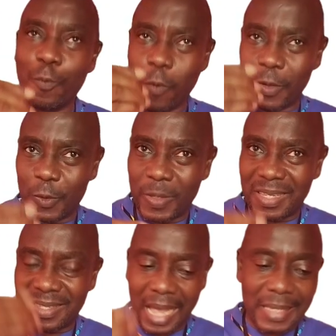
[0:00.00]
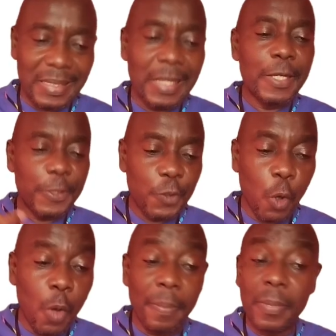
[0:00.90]
want to exercise
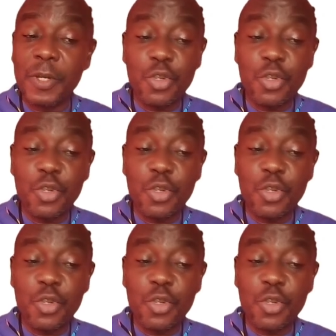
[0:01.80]
some